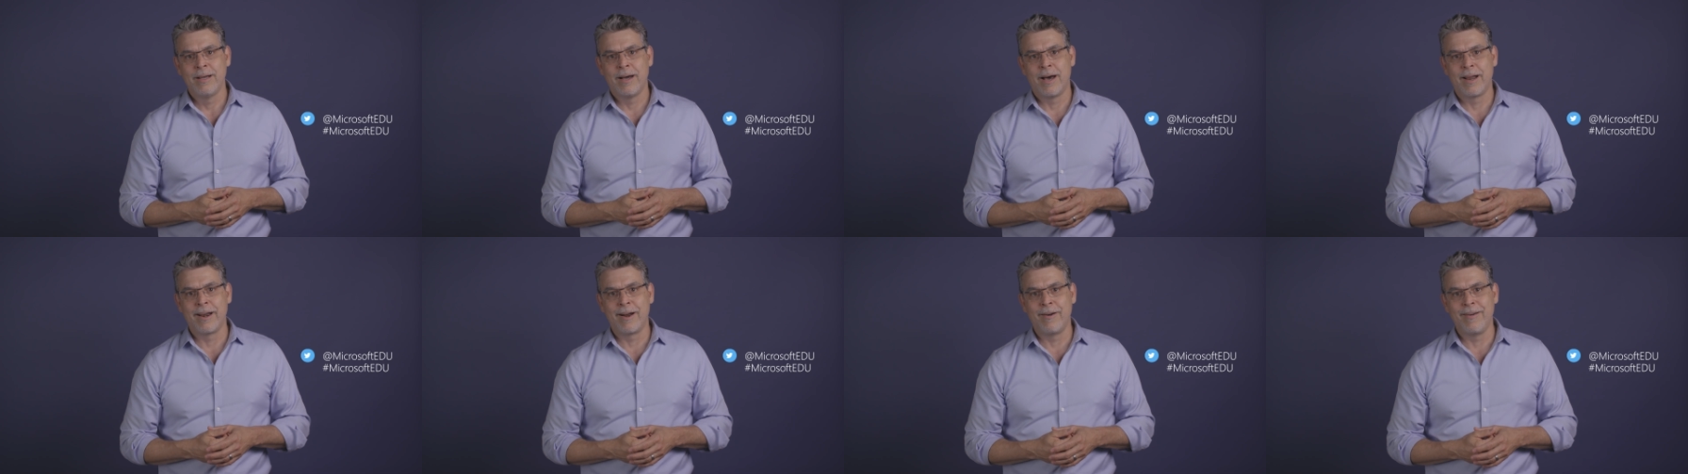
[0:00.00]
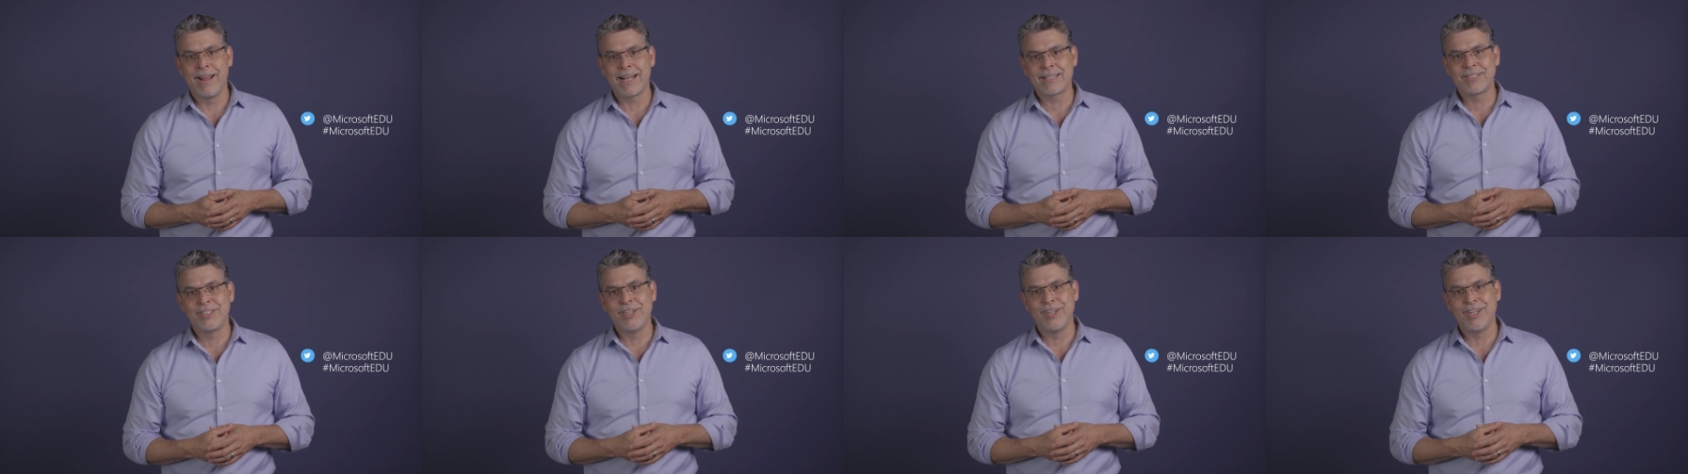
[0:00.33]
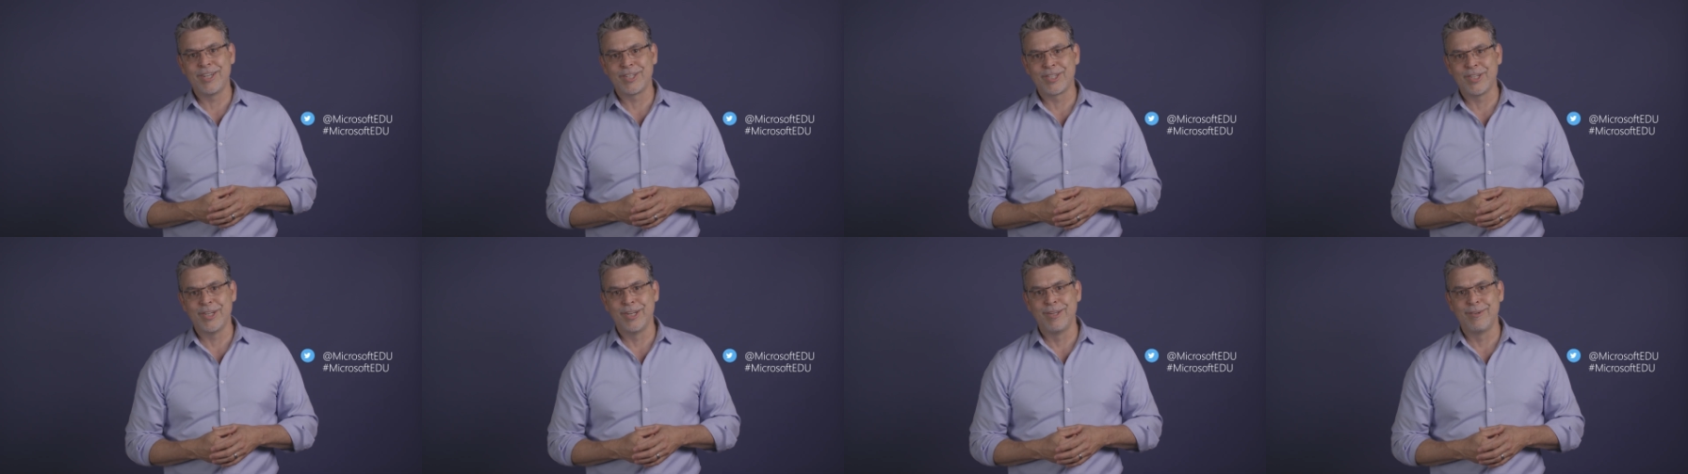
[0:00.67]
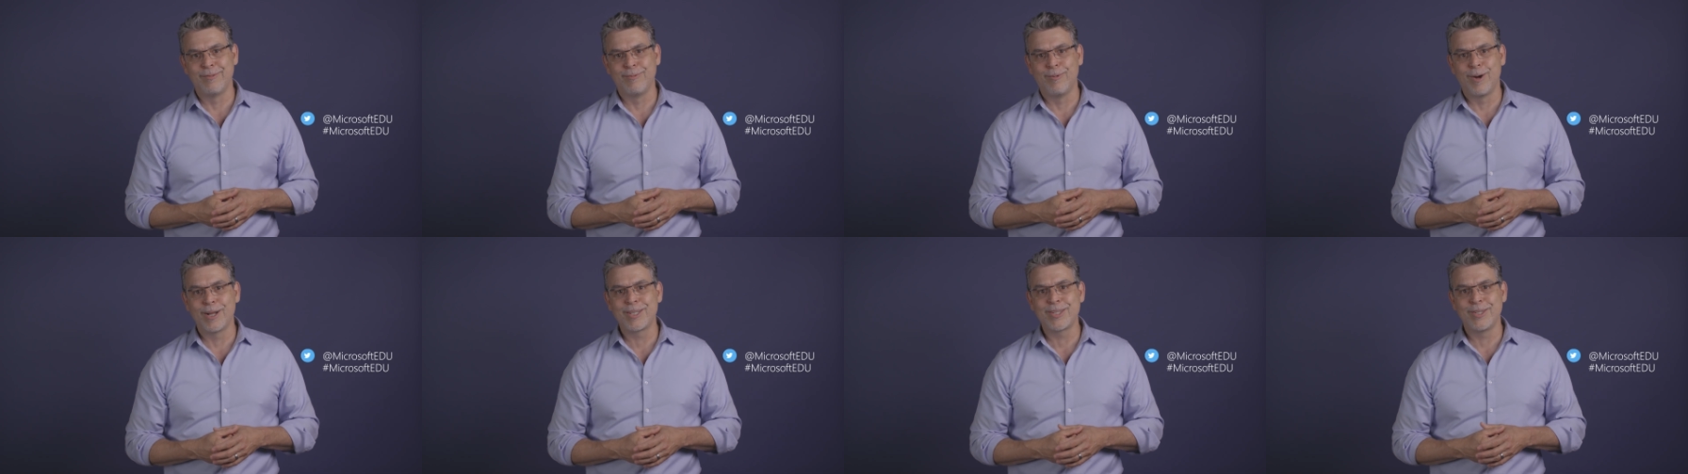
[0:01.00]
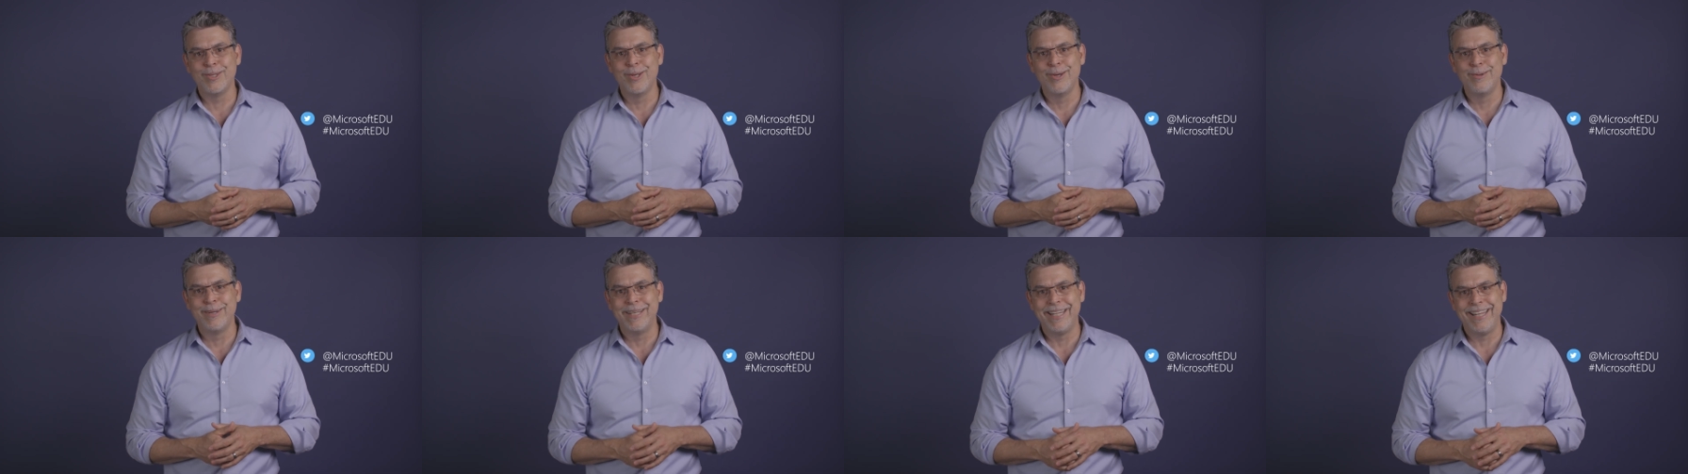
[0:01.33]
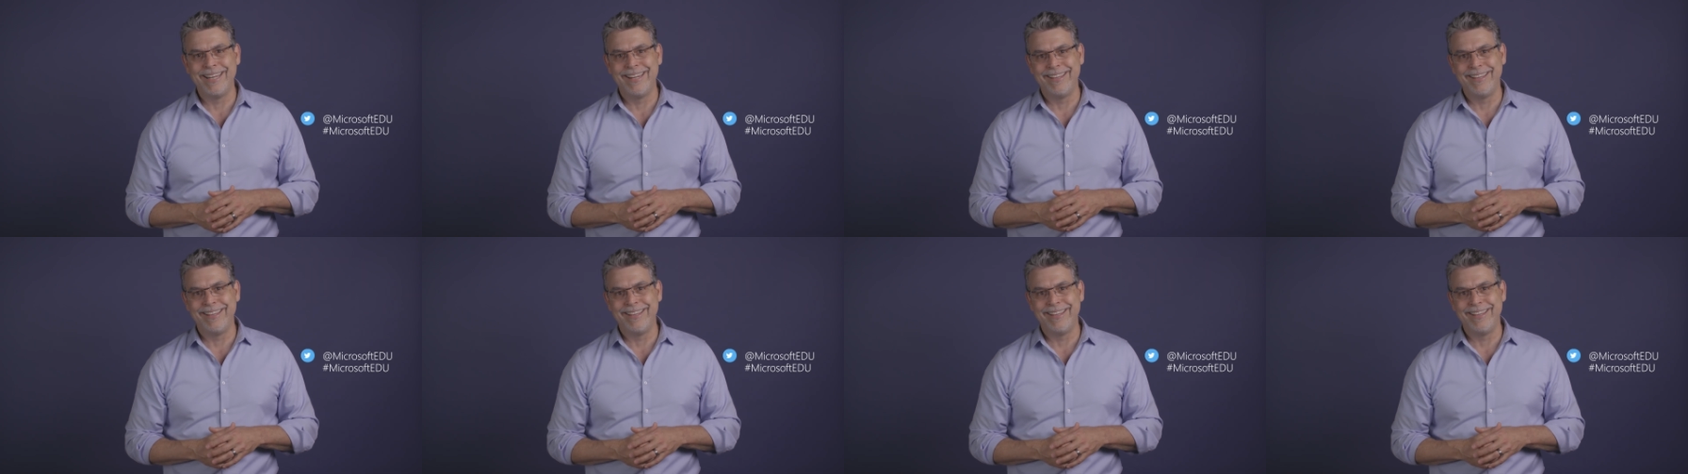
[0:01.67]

on our next edition of What's New in E